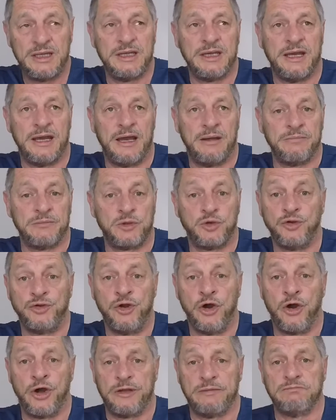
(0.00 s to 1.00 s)
good
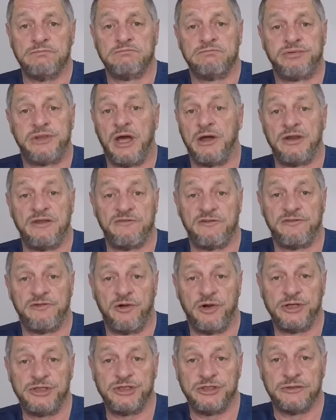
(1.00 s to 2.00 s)
night, they'll never
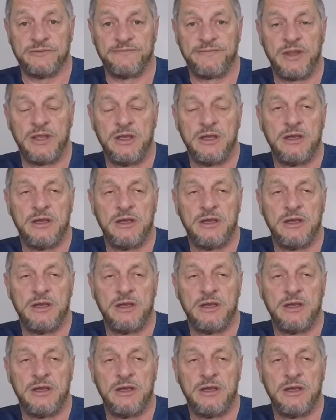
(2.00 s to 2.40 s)
find you.